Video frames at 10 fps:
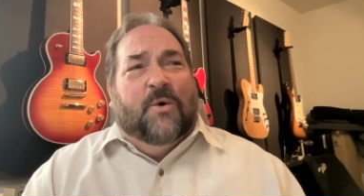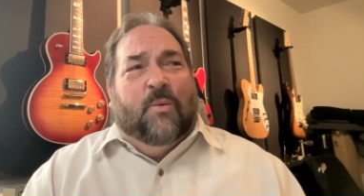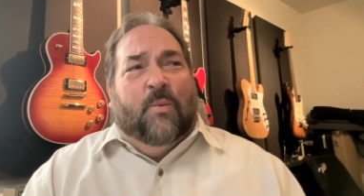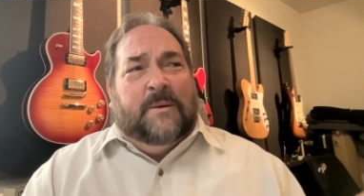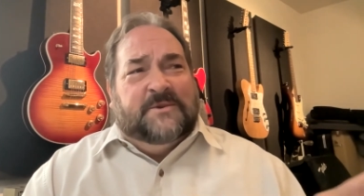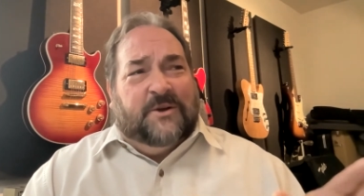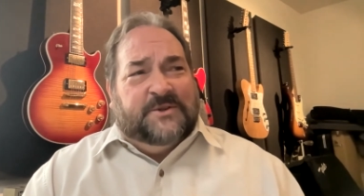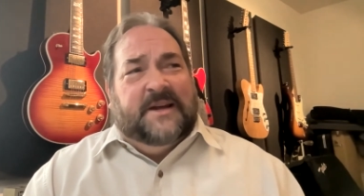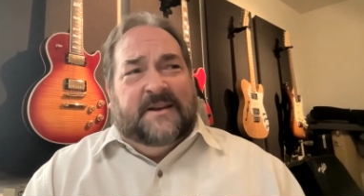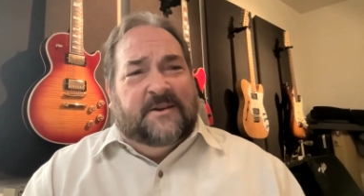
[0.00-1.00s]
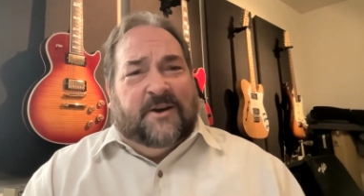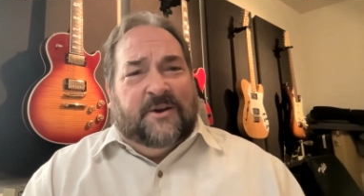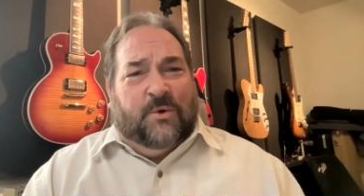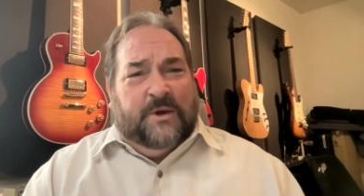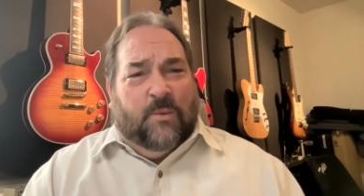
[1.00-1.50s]
when it was all said and
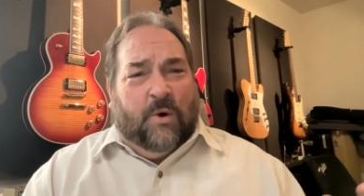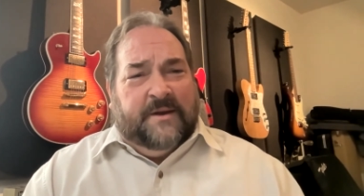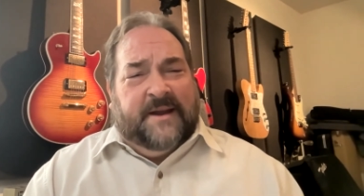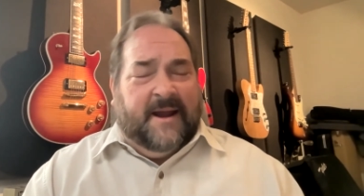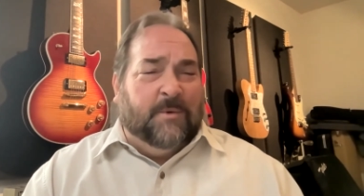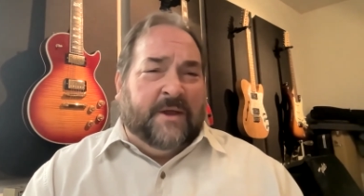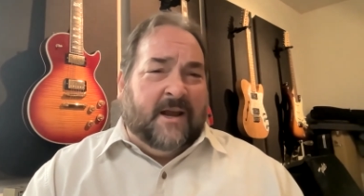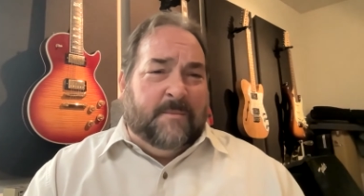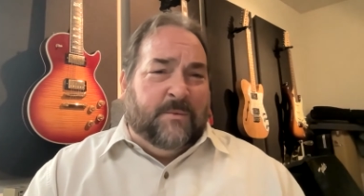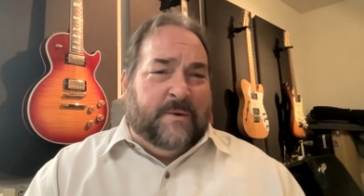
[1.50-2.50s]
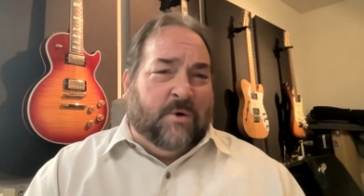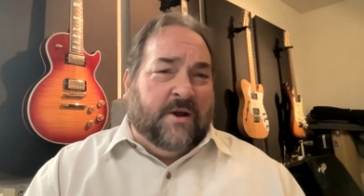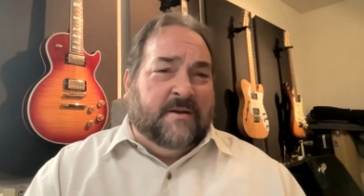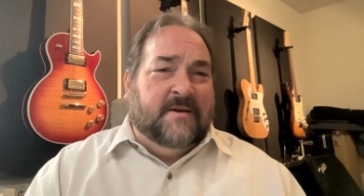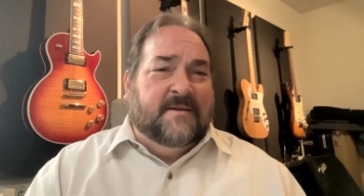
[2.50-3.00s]
done, only one cable had to be
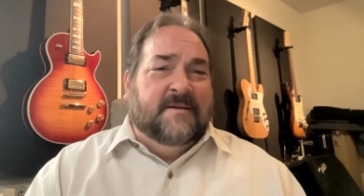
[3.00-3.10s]
rerun.